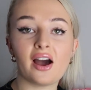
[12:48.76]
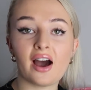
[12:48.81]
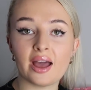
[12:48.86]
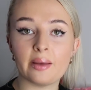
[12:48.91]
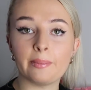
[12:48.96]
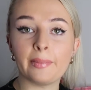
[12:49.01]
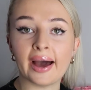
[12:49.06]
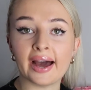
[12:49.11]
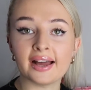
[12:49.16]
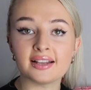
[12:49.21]

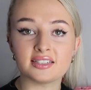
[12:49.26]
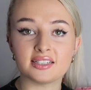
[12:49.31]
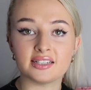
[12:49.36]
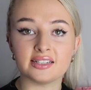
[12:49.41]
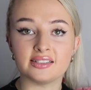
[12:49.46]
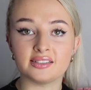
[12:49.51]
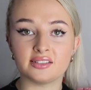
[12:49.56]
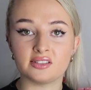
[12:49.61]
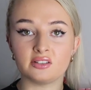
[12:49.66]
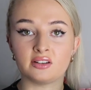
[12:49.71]
eye
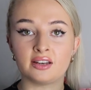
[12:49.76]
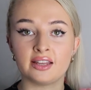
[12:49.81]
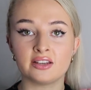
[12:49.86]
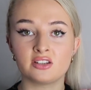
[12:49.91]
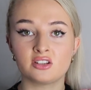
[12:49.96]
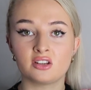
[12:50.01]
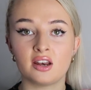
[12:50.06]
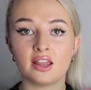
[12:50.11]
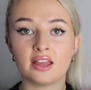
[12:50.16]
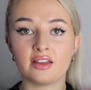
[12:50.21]
patches, you
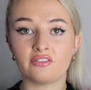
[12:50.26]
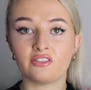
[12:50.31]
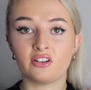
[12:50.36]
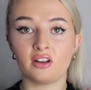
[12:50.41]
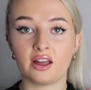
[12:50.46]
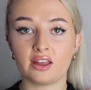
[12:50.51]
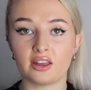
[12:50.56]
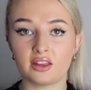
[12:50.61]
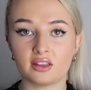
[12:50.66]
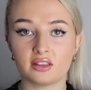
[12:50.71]
literally feel
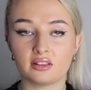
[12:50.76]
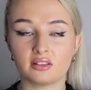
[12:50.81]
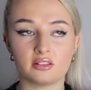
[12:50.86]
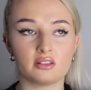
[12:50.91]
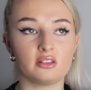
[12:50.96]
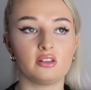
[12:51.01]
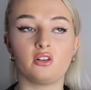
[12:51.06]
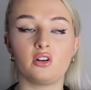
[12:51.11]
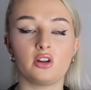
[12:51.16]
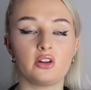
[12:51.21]
like
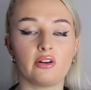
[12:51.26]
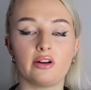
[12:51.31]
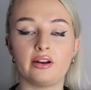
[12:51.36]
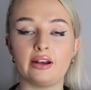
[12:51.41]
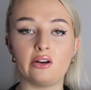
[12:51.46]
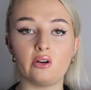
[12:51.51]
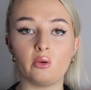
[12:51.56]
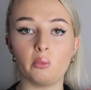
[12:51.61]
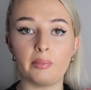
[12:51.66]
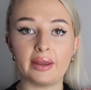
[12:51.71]
you've got your own
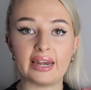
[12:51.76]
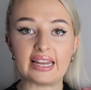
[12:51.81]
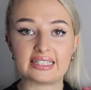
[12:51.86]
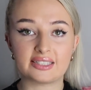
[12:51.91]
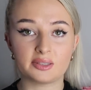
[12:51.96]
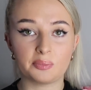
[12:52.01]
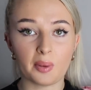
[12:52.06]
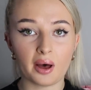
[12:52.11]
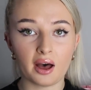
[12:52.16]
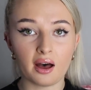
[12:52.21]
little mini
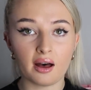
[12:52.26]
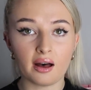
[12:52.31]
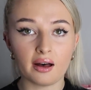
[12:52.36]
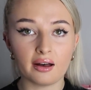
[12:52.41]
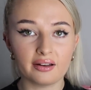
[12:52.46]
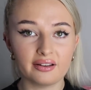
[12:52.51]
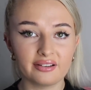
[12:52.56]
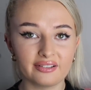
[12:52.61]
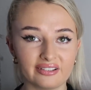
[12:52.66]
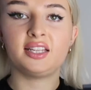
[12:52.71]

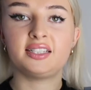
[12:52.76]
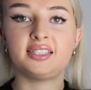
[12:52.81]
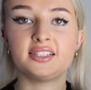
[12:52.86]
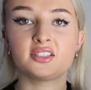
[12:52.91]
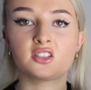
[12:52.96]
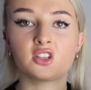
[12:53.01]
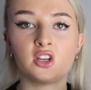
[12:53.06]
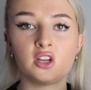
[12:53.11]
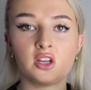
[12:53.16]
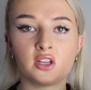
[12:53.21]
spa. This
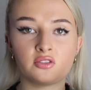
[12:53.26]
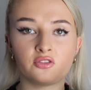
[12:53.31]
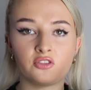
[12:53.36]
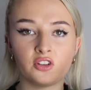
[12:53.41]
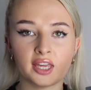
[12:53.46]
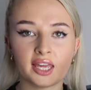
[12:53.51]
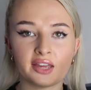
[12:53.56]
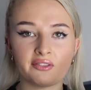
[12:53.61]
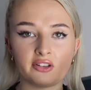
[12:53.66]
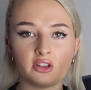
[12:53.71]
is good for
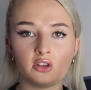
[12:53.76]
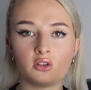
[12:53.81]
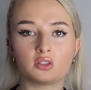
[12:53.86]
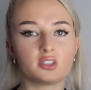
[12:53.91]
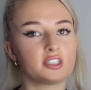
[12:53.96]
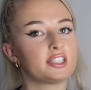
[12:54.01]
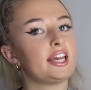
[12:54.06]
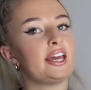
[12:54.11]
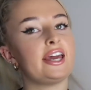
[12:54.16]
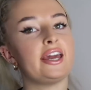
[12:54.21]
giving your
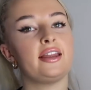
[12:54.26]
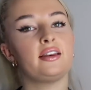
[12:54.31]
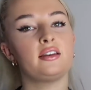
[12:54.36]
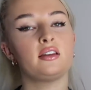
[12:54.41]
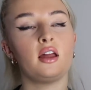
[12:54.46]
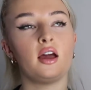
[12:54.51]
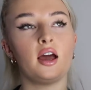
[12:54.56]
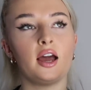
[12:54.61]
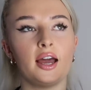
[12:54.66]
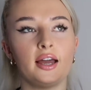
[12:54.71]

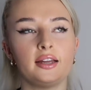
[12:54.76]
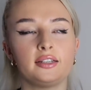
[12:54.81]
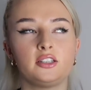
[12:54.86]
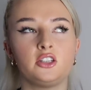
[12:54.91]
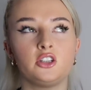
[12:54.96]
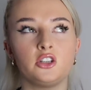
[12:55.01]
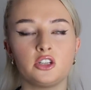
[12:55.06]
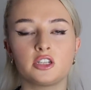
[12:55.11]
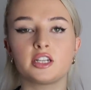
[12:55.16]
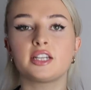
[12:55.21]
skin a
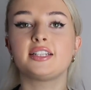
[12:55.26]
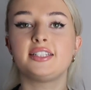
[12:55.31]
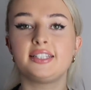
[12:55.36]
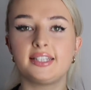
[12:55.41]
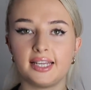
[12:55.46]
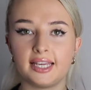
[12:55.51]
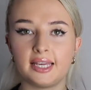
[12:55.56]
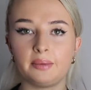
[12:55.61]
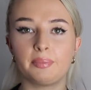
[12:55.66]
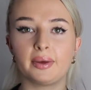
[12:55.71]
good
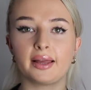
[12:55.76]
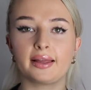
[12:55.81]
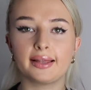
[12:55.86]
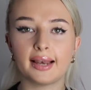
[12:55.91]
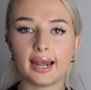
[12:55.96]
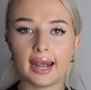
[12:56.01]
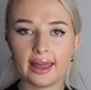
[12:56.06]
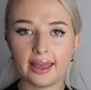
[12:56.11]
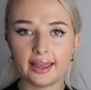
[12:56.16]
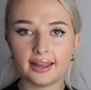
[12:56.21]
deep
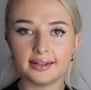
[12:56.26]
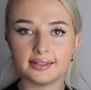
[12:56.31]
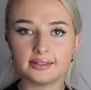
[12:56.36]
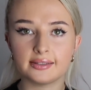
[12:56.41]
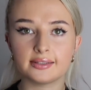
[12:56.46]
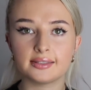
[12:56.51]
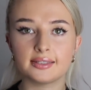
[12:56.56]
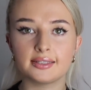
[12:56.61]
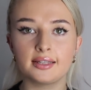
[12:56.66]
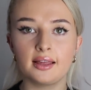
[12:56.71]

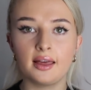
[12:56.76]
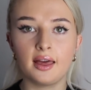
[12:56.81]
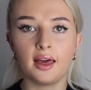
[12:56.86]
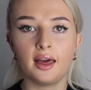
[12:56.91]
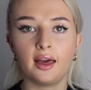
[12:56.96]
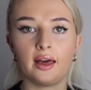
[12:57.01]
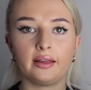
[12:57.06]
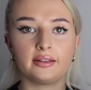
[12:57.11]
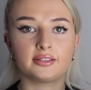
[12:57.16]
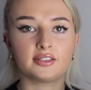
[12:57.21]
cleanse.
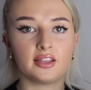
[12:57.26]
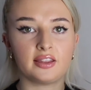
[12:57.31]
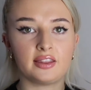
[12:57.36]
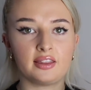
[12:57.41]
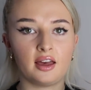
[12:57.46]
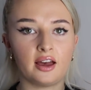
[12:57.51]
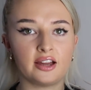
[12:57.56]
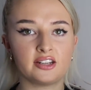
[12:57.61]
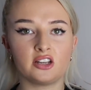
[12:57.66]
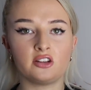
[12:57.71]
So
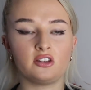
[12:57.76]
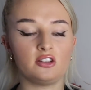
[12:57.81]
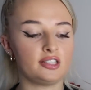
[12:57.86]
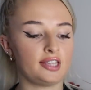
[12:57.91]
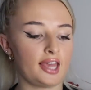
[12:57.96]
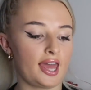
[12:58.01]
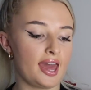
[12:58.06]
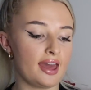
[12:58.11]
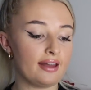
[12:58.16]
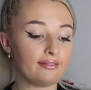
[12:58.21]
I don't
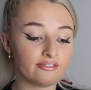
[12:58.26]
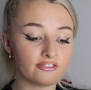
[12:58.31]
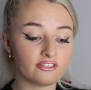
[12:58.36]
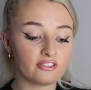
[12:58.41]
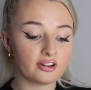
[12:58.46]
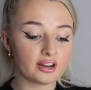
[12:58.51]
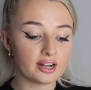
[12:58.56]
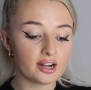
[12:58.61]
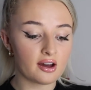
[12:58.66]
use it every